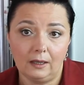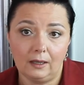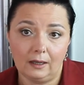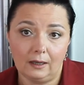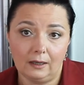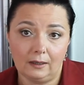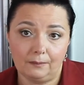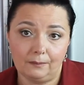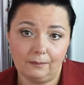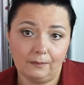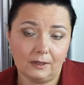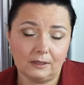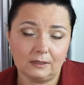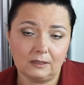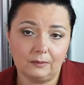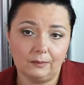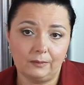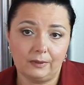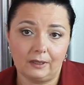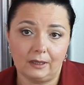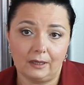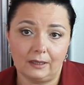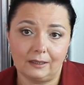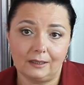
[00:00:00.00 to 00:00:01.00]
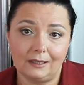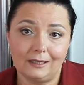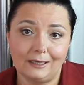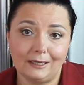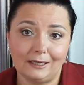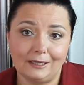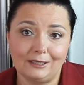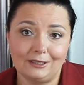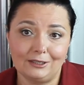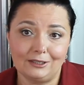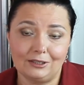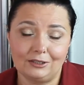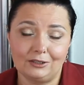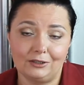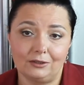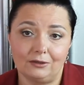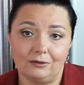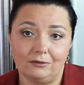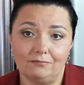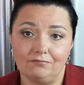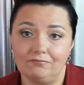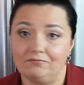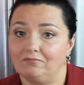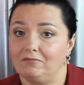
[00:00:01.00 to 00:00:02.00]
it must be at least
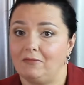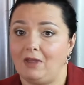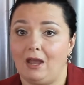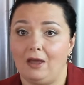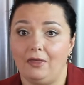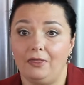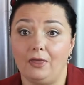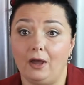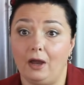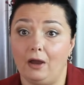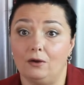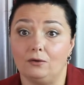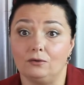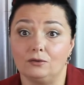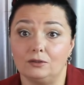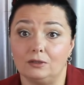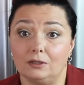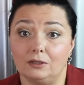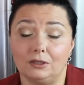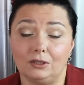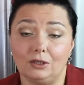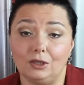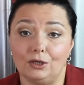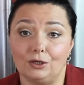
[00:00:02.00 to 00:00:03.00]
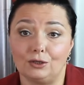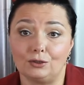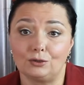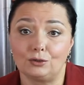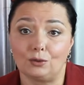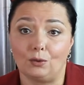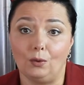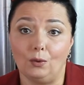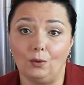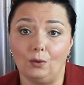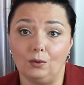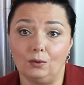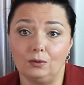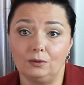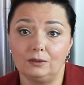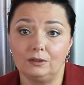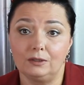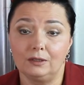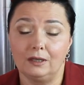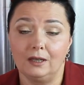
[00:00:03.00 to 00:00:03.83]
1,000 years old.